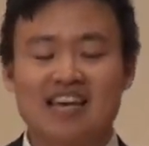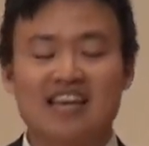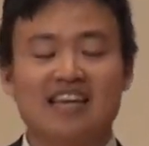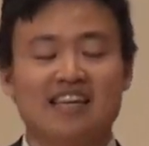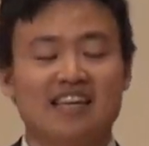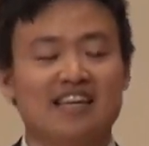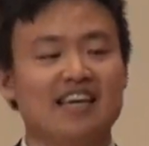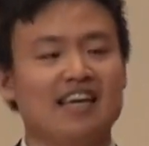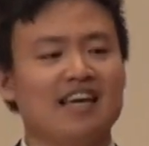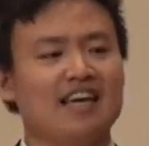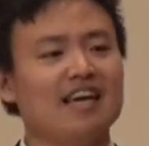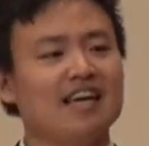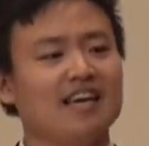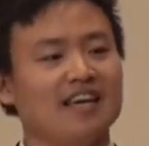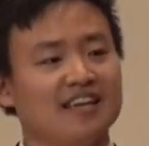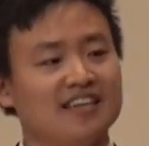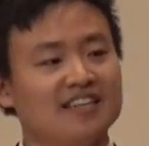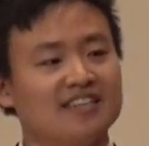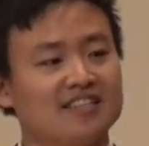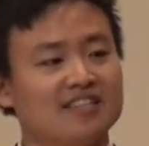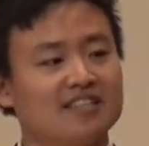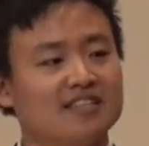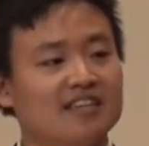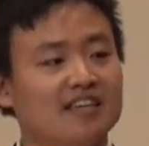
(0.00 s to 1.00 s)
He
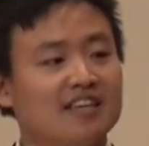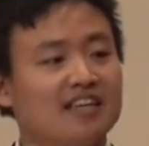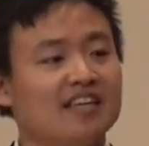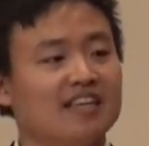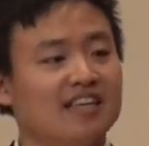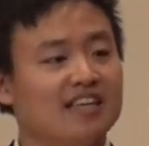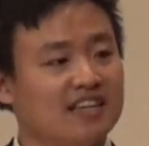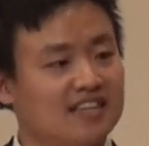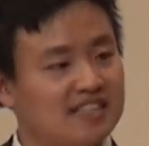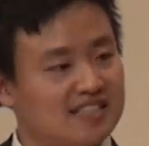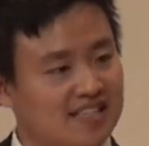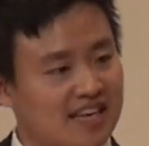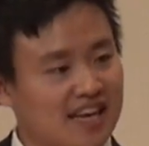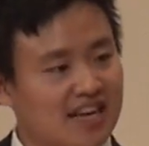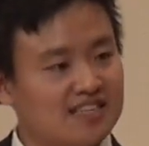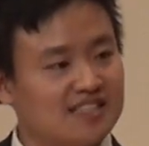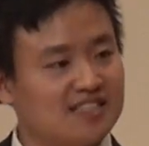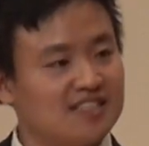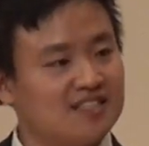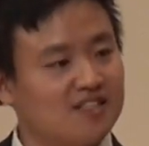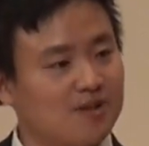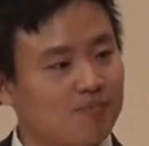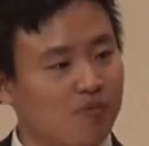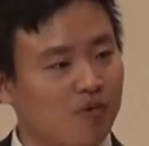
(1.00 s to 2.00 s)
is
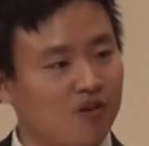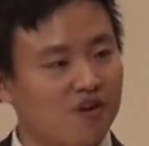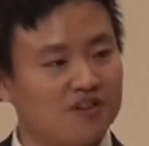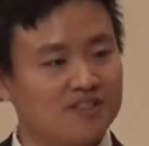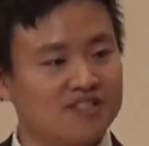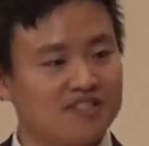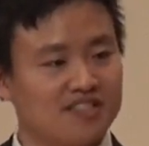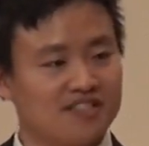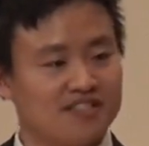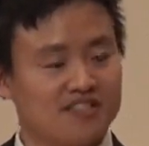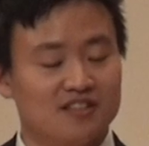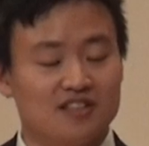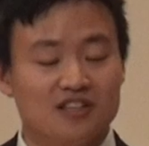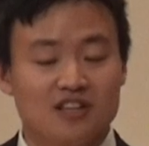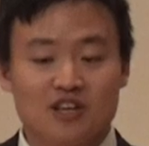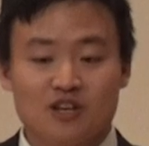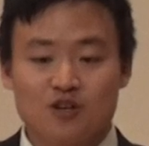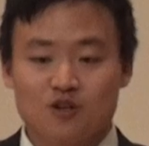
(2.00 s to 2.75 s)
exactly the person